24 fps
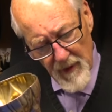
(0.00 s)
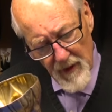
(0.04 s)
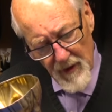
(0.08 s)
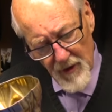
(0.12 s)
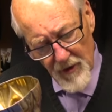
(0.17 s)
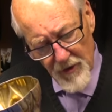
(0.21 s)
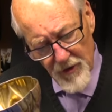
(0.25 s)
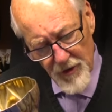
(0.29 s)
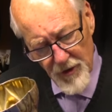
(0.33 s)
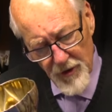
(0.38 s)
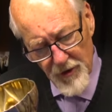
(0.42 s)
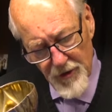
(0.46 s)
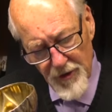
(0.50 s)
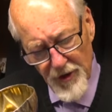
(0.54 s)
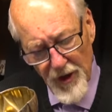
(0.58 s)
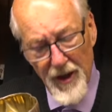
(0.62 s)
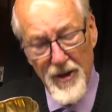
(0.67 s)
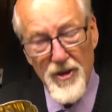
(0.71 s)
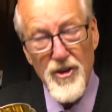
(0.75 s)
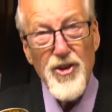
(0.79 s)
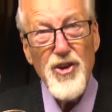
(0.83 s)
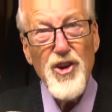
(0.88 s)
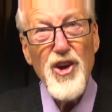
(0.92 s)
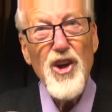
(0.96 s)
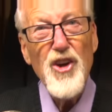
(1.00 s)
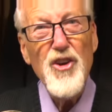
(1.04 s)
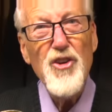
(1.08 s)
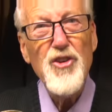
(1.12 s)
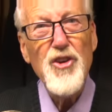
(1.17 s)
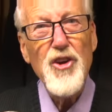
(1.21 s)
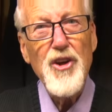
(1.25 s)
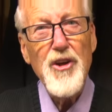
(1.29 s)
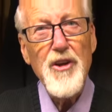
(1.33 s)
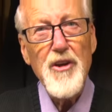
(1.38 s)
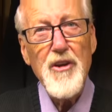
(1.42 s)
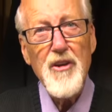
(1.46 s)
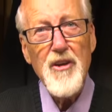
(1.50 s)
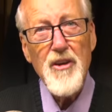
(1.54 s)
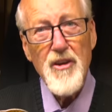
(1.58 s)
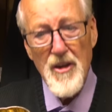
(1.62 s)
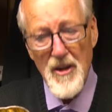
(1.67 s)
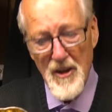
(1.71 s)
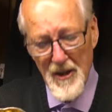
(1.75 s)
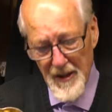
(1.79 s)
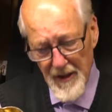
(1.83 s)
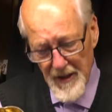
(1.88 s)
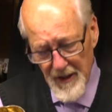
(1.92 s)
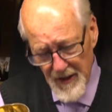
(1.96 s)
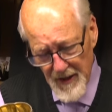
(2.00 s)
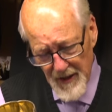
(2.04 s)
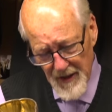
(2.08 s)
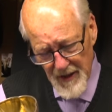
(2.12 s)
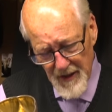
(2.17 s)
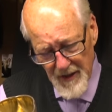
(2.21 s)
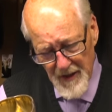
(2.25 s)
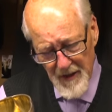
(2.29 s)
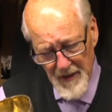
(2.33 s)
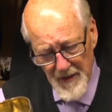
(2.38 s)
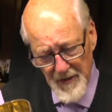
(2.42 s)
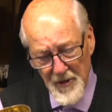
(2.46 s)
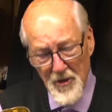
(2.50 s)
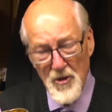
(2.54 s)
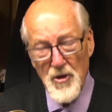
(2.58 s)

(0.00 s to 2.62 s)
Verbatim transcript: You should say Schießen. Uh,